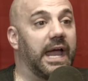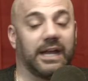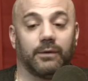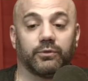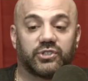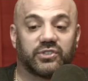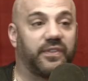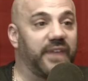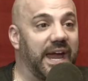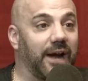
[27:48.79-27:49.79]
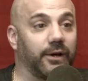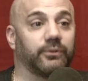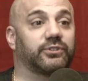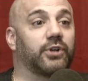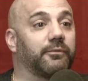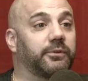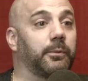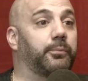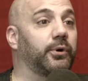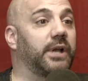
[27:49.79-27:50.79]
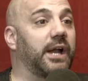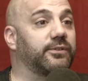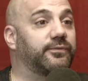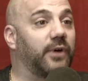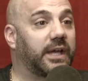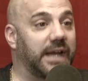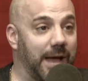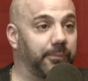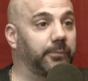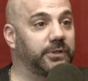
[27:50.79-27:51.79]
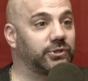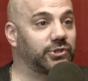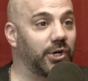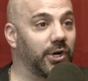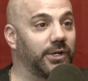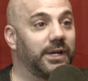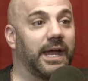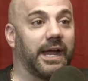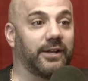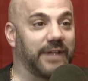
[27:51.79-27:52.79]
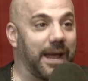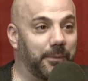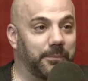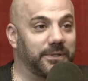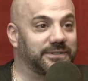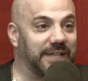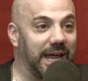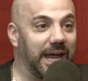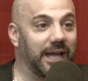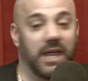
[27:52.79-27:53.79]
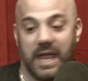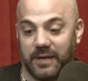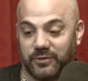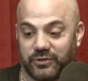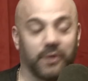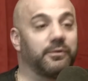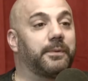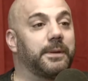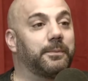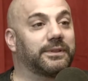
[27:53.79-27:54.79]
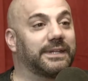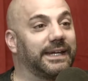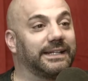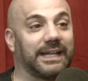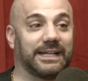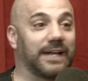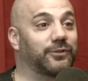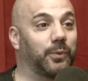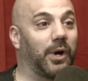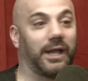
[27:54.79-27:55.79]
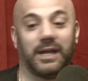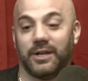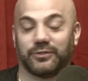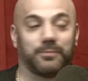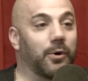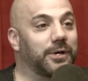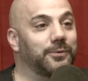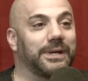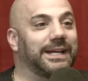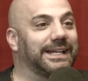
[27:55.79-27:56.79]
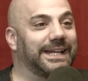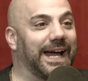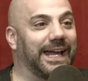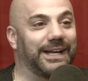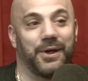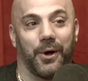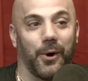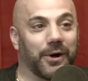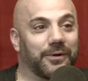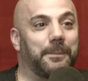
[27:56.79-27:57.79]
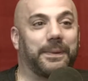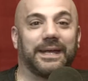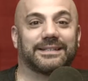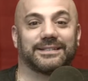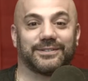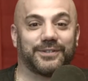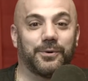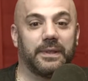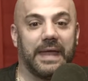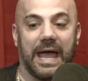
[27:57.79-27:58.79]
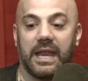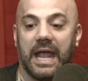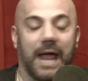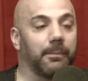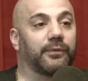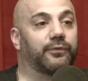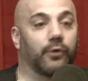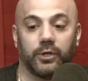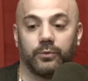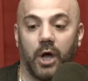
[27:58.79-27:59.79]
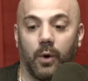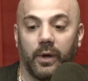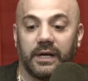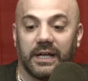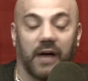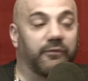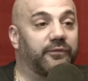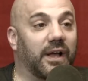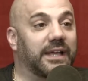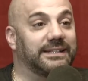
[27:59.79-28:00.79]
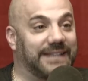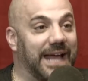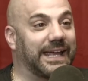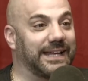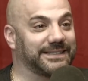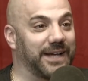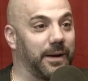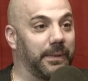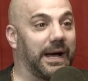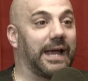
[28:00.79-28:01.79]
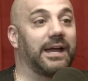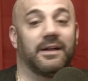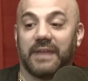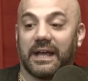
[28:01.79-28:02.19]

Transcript: And he was just there. He was comfortable putting on his fucking Applebee's shirt and his Applebee's tag and serving people things. And guess what? Smoking weed at night, ordering pizzas, doing that. And before you know it, a fucking decade's gone by. That